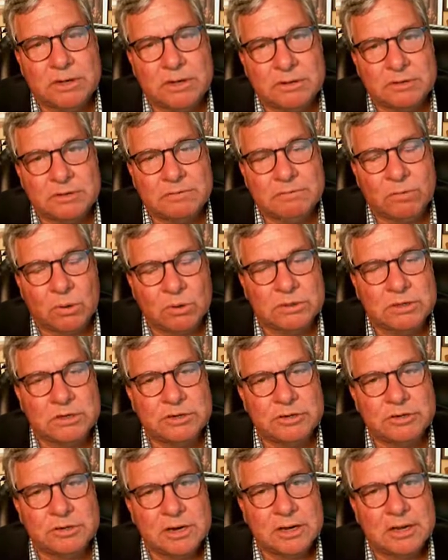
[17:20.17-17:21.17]

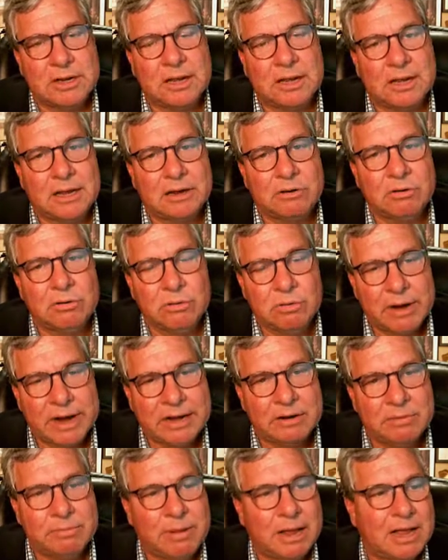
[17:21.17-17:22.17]
voltage
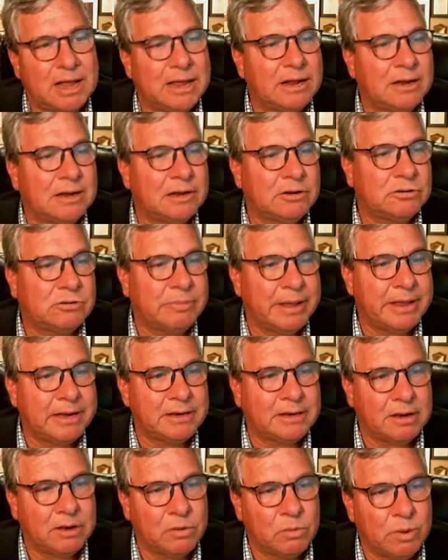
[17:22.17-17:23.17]
created by an
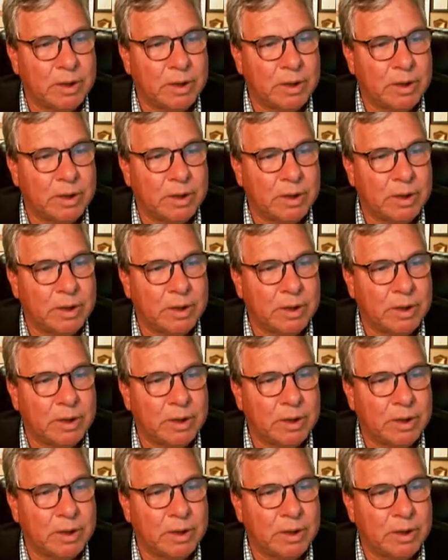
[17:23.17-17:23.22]
electromagnetic